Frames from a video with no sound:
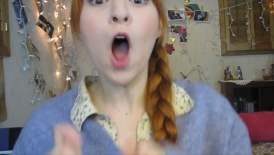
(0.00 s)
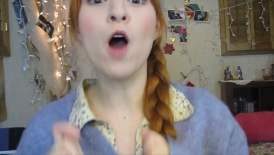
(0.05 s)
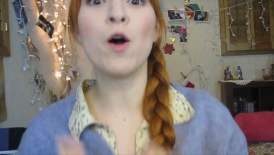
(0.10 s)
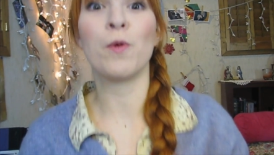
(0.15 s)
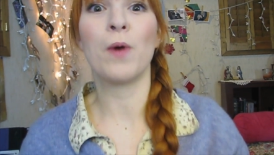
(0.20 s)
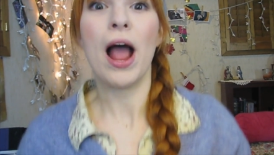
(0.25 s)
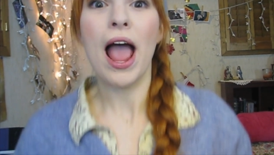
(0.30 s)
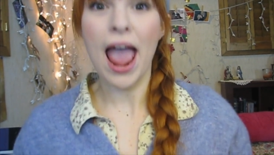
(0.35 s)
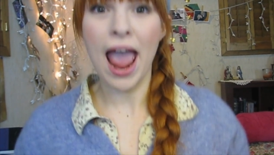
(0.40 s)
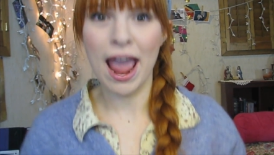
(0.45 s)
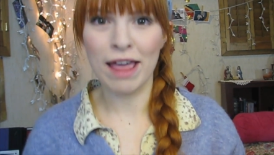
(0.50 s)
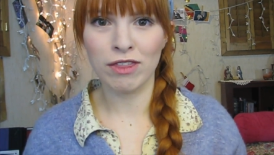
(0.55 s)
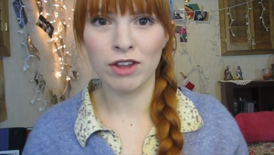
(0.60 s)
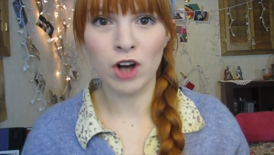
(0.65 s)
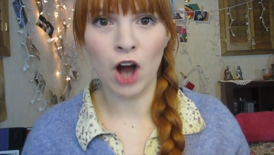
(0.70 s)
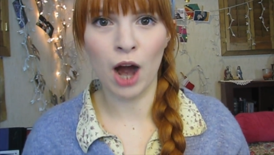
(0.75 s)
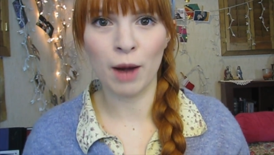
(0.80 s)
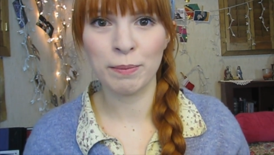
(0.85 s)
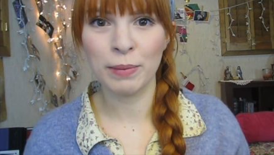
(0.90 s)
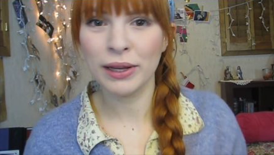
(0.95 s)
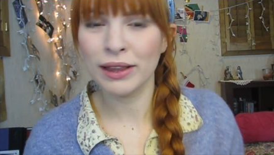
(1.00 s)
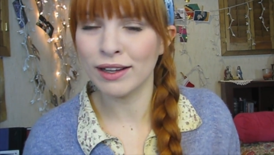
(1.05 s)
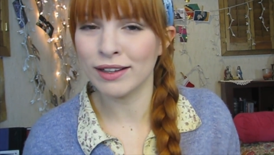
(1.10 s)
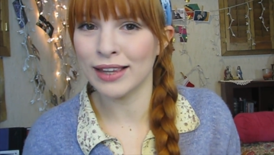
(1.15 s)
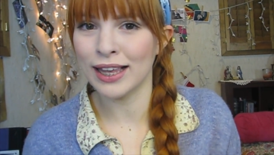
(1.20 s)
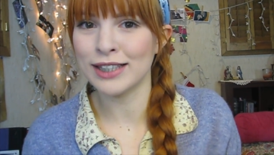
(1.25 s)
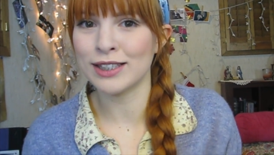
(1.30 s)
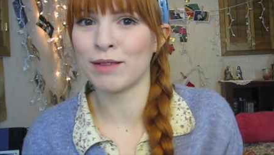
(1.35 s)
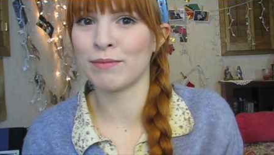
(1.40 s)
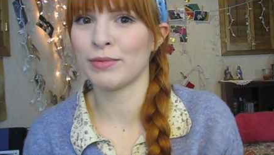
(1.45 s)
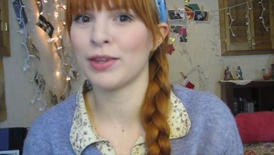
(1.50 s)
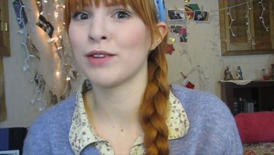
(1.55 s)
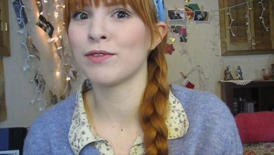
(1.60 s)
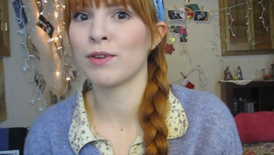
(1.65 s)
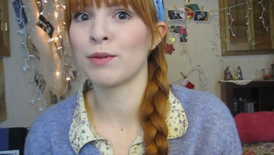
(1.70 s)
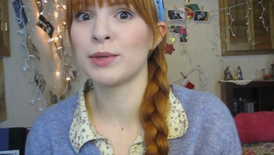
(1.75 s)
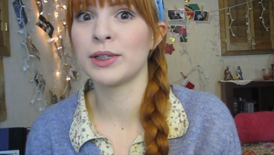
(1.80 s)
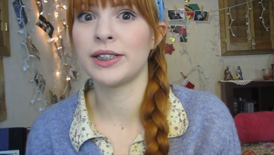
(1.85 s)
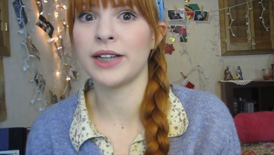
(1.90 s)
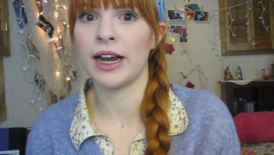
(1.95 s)
Oh, and the carpet looked like
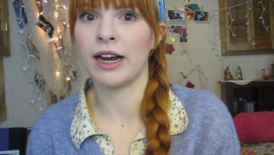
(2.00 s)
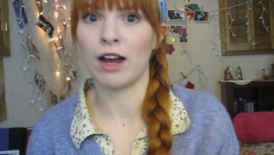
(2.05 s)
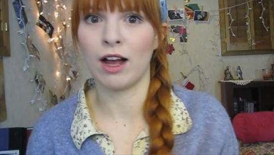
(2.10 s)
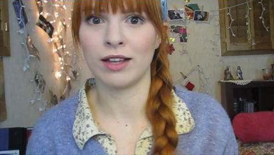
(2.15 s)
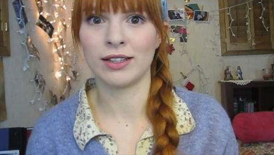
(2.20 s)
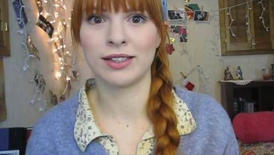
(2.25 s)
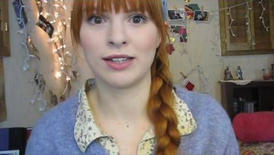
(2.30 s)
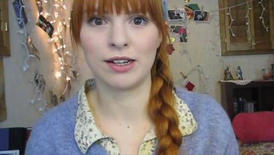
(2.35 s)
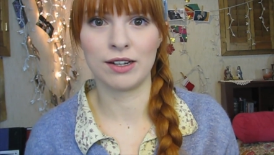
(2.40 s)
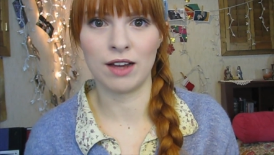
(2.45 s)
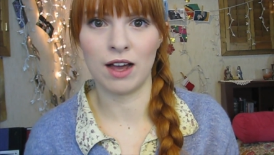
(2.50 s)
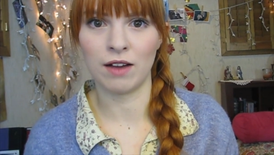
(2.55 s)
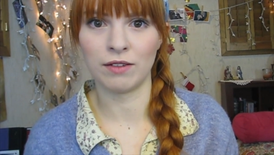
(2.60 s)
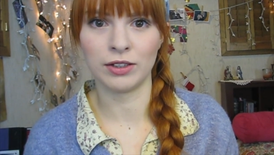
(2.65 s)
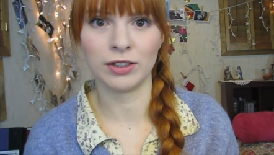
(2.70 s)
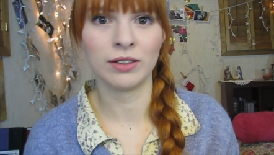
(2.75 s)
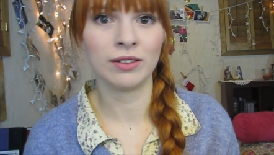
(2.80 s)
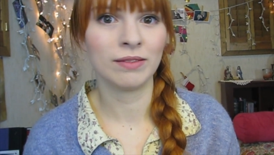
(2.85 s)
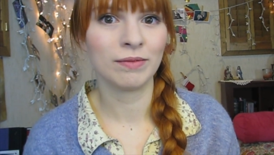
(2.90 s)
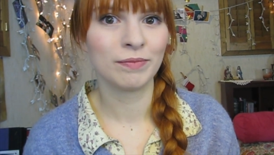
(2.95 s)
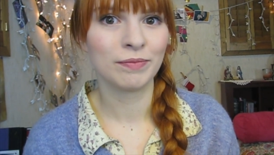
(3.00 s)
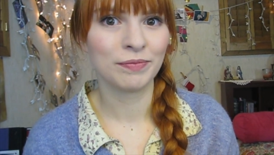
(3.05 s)
something from a Jane Austen novel.